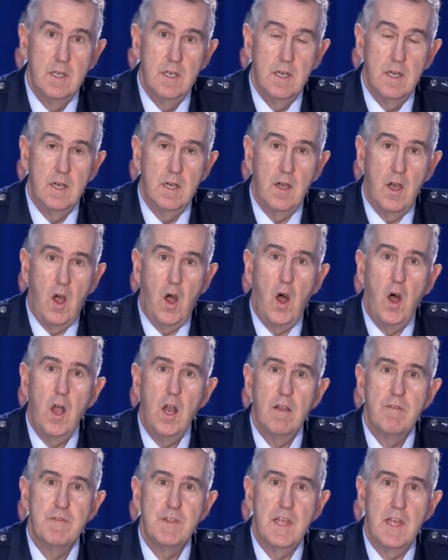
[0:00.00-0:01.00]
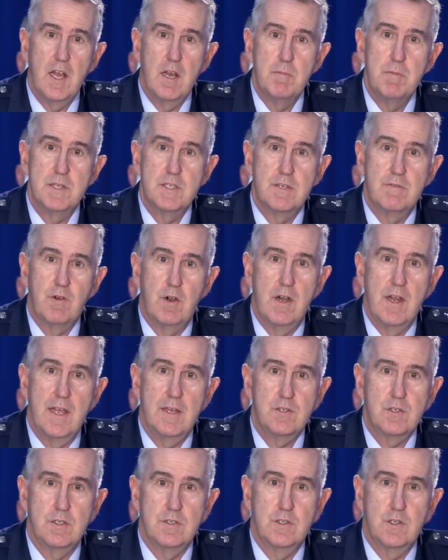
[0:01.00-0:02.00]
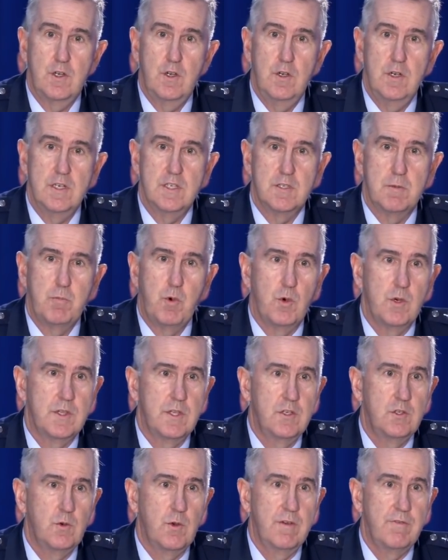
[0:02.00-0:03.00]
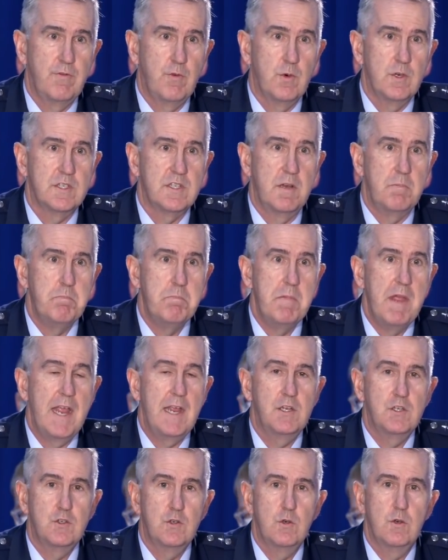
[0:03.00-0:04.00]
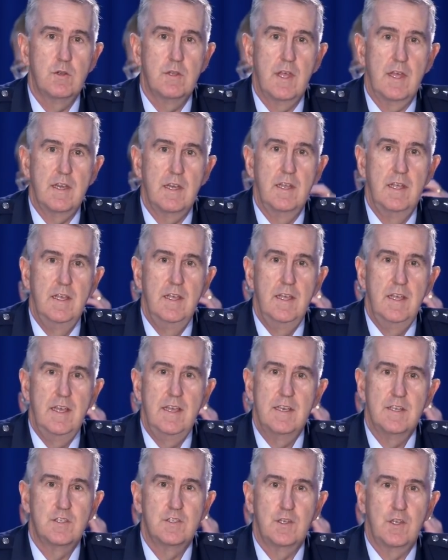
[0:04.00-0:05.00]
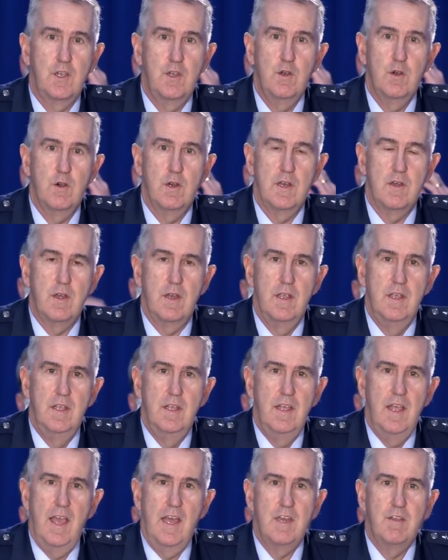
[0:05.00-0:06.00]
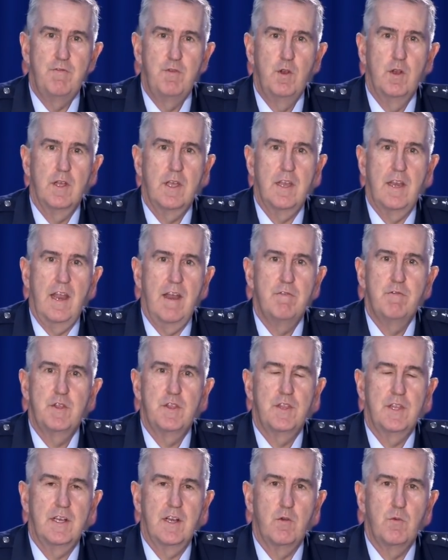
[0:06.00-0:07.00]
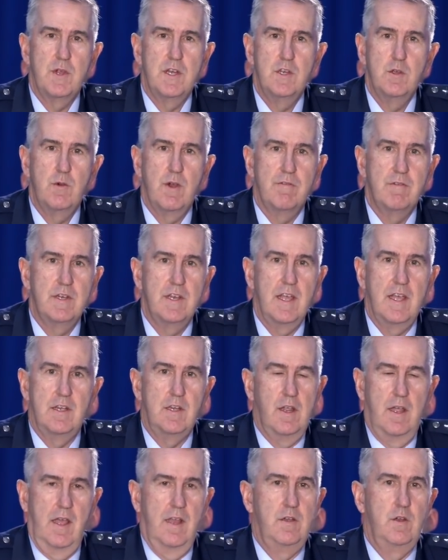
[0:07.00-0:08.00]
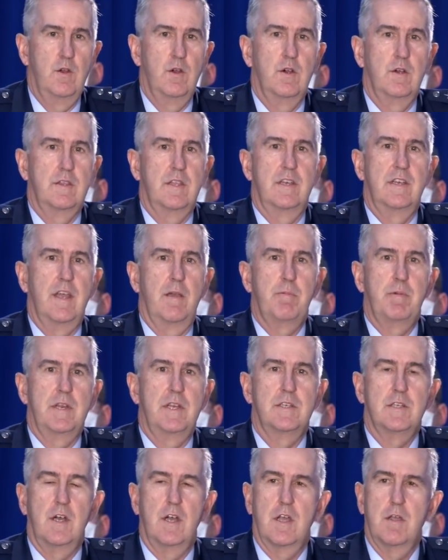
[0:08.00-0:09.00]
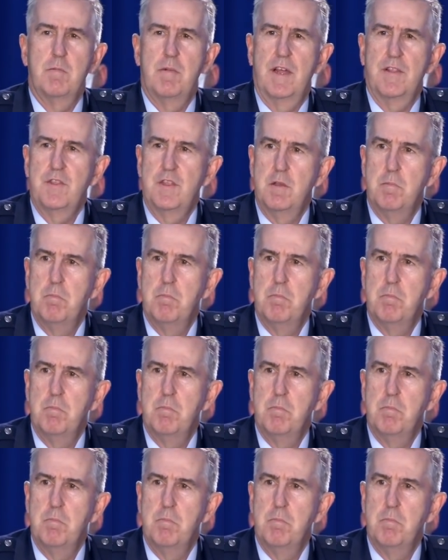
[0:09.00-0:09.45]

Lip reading: All of the elements of our national security support the joint force and make sure that it is secure. And if you look at everything that we do every day, and you heard the deputy talk about the